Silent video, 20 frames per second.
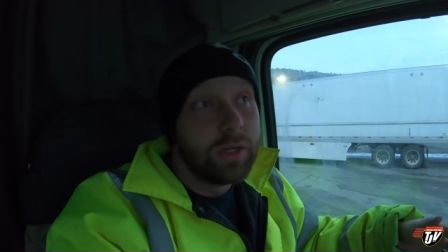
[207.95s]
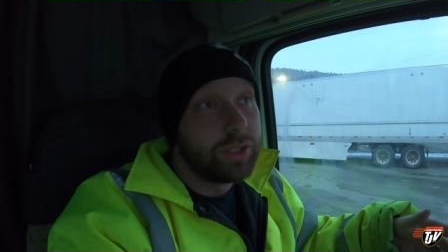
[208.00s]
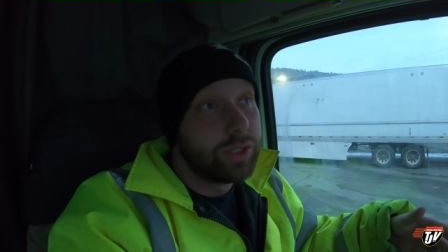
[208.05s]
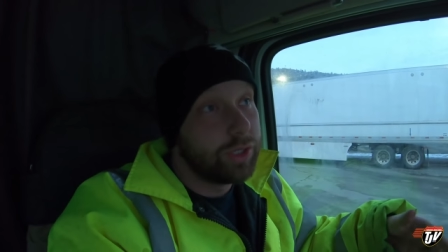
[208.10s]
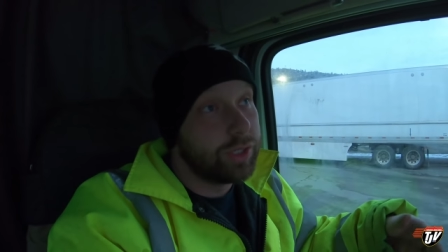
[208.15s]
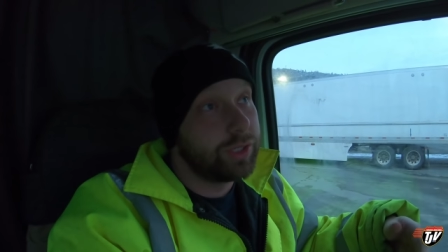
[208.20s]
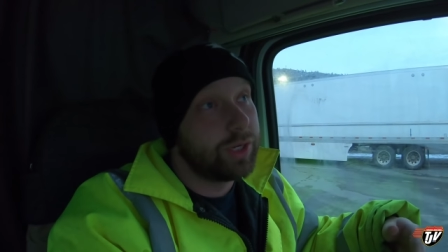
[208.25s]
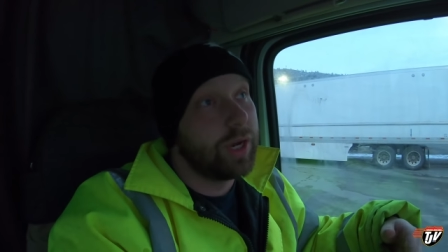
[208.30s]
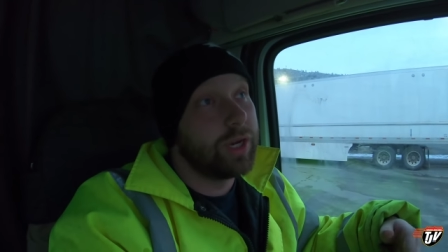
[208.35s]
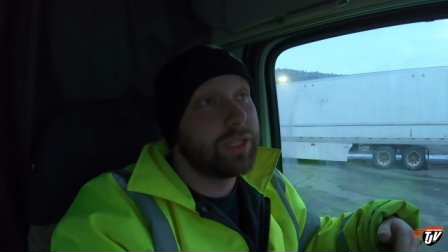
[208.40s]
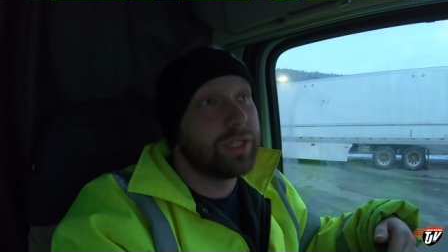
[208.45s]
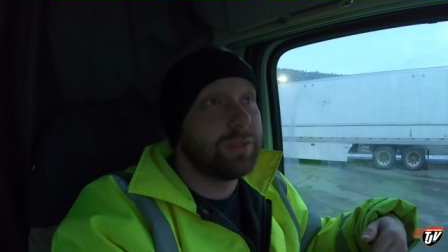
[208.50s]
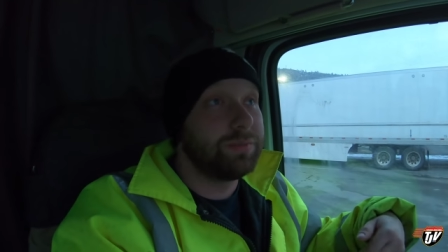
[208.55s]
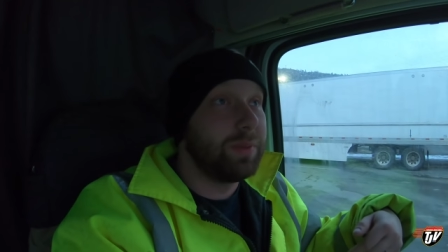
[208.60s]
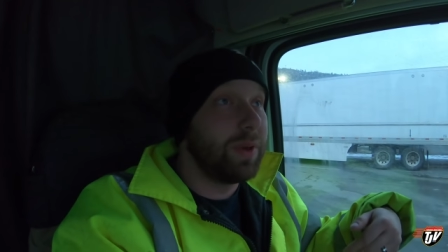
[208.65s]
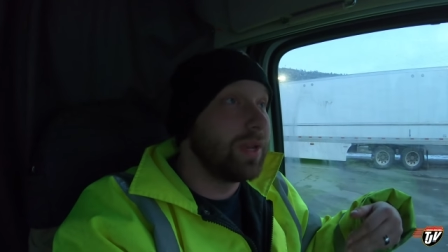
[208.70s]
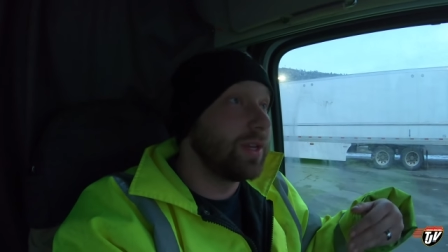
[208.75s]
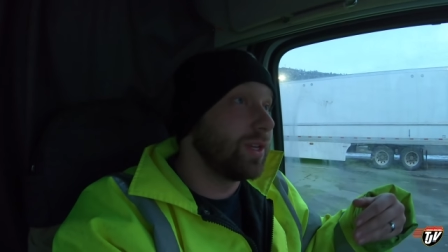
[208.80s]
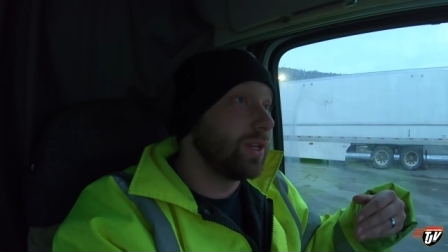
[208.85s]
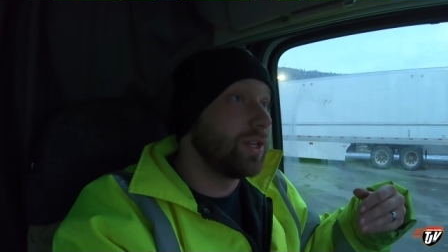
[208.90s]
just got
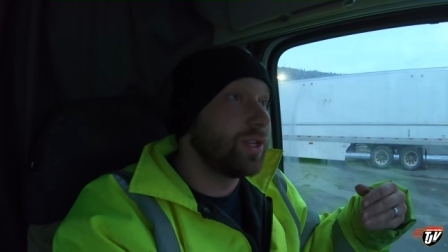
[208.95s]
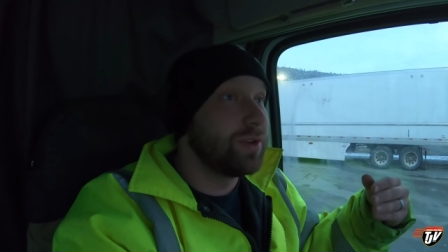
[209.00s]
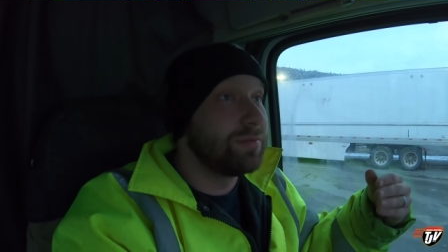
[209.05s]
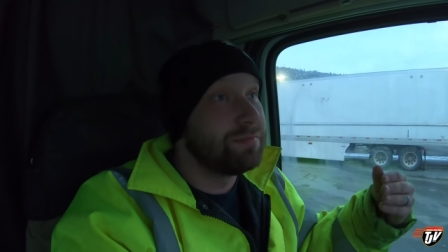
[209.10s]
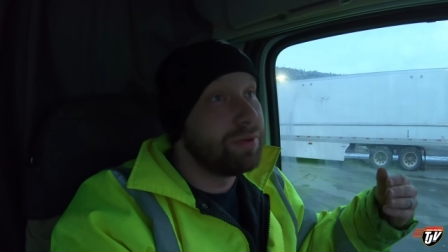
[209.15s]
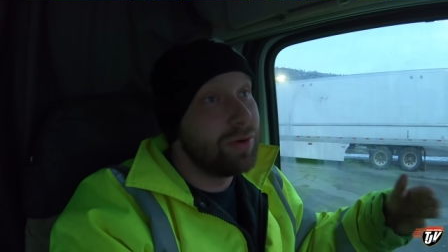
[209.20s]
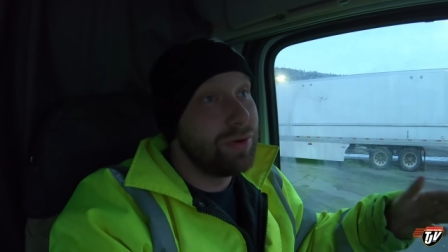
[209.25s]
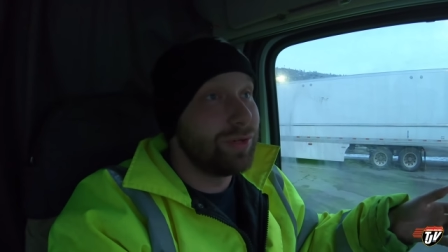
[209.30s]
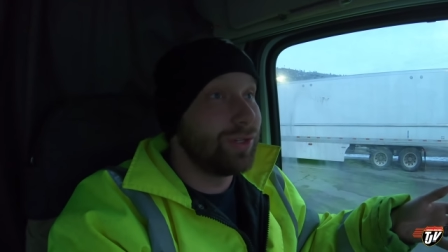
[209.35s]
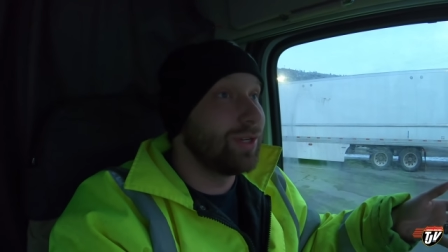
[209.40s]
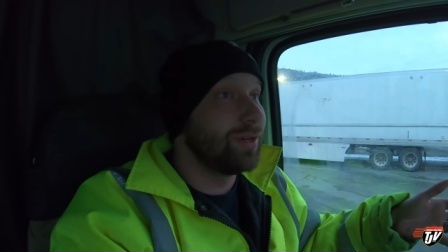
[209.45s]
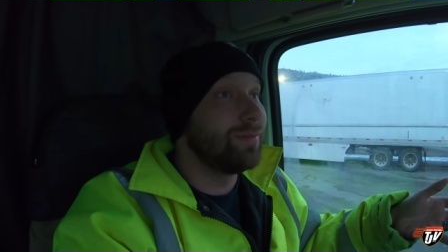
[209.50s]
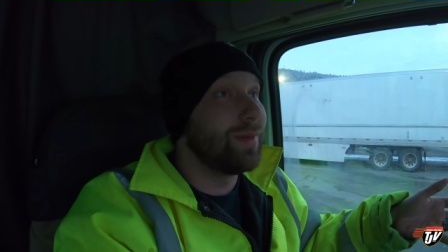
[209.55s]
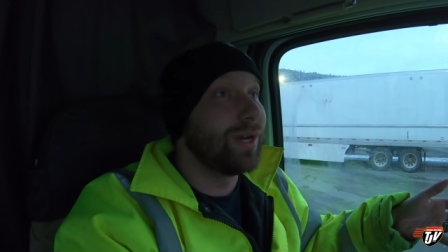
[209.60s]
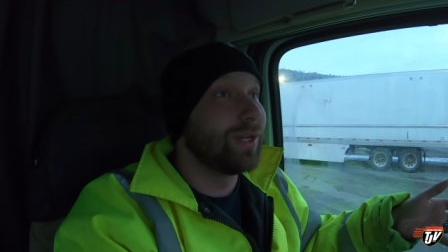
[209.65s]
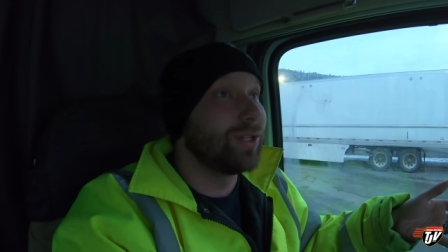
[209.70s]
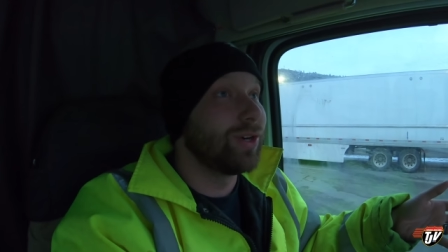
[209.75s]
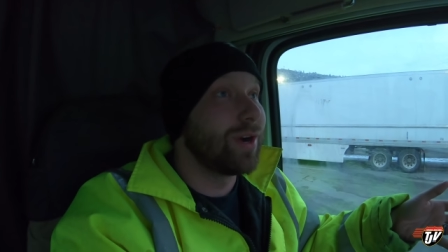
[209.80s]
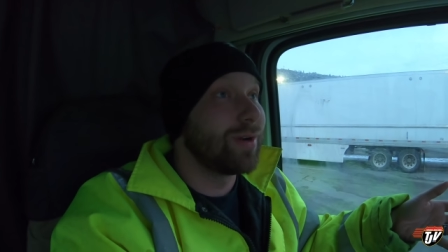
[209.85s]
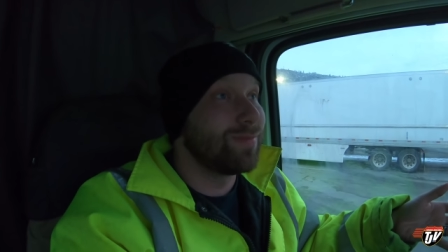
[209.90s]
spent into boosting
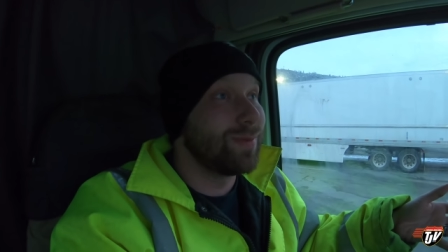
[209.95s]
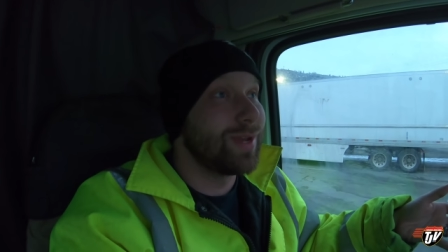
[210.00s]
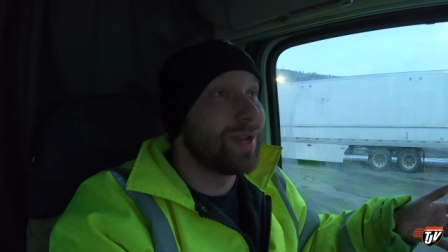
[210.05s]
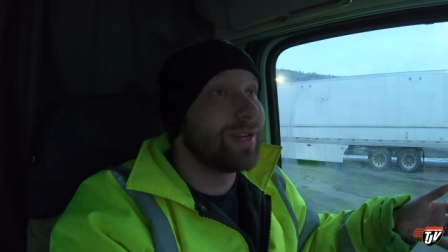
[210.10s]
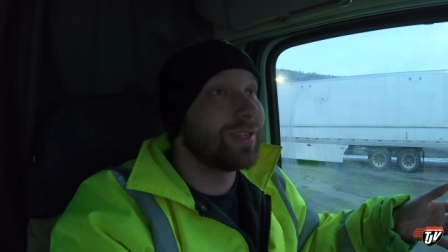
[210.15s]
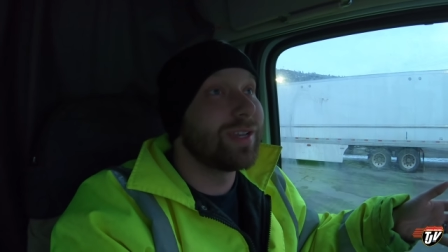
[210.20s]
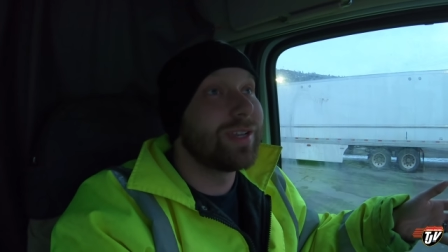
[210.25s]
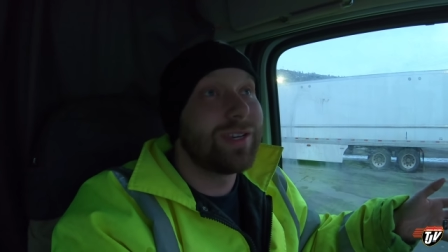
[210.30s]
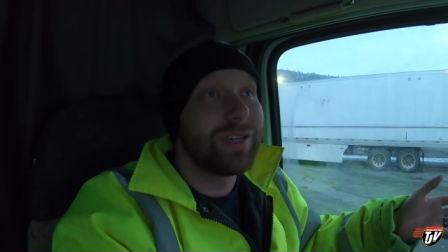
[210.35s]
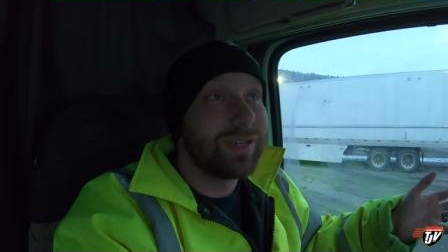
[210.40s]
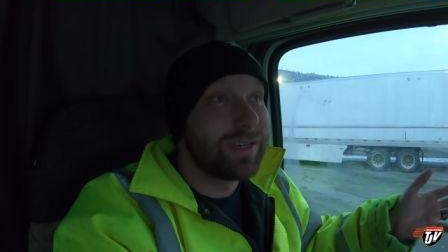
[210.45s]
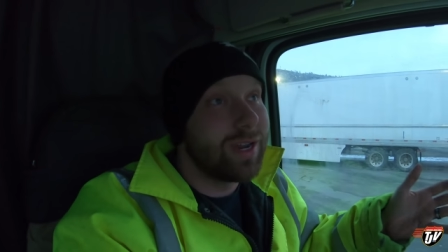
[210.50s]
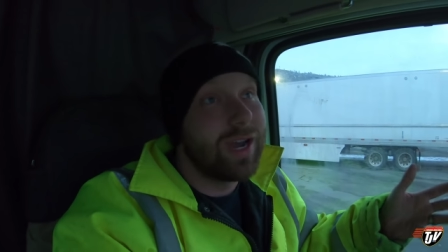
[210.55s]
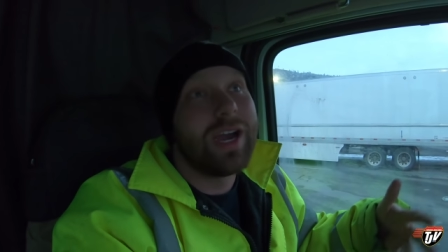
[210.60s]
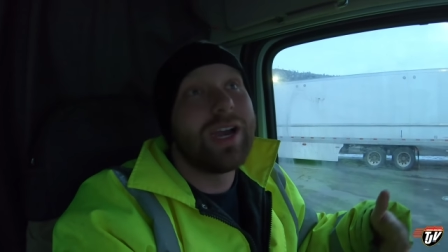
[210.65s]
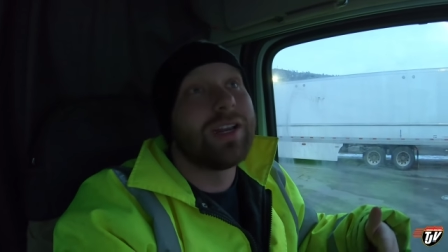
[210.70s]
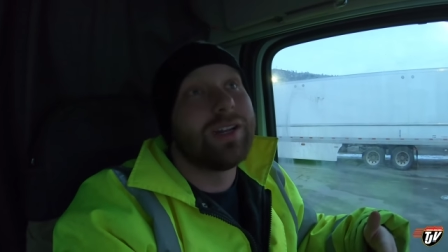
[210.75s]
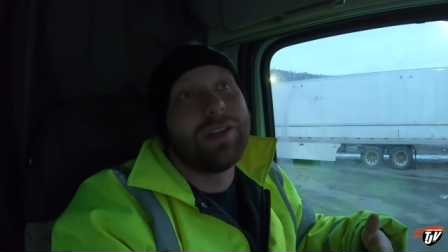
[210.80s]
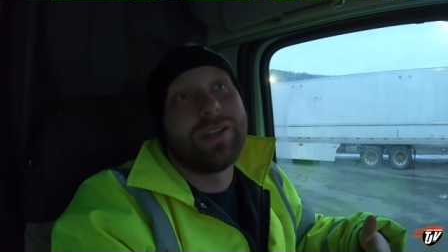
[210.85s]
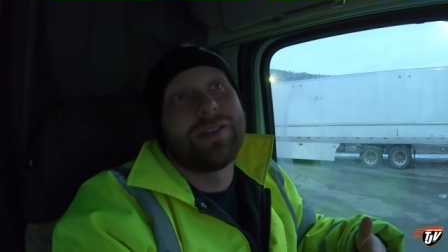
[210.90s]
my truck because I didn't
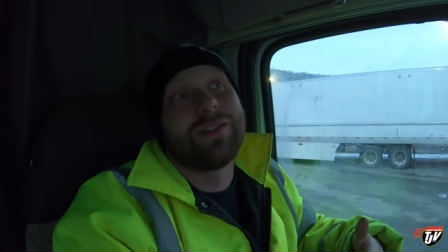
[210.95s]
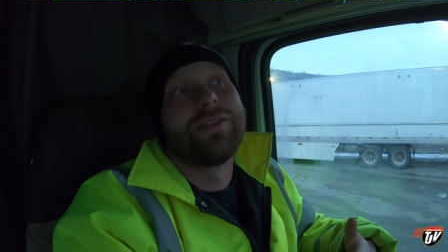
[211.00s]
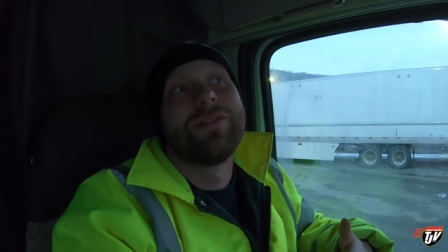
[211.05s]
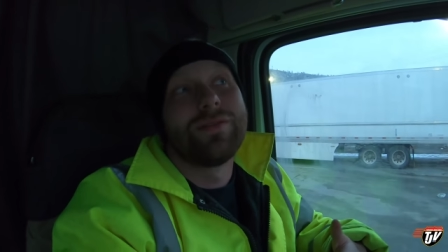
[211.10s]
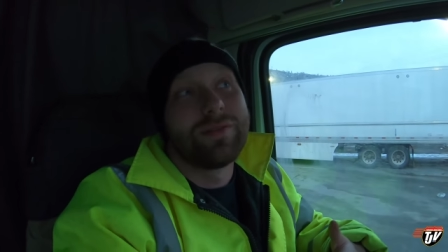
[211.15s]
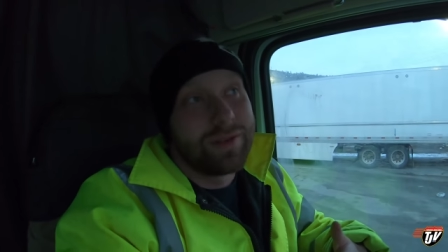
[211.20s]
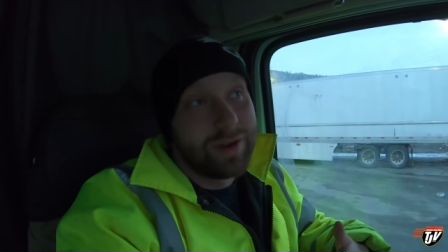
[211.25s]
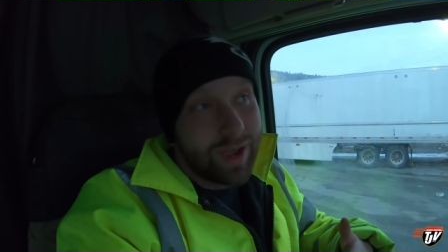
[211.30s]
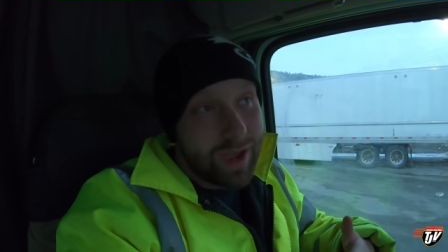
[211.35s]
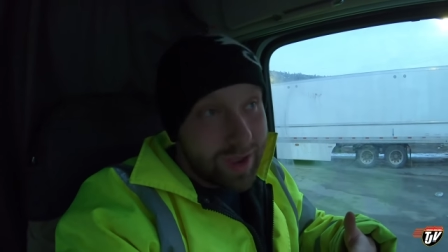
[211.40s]
idle it through the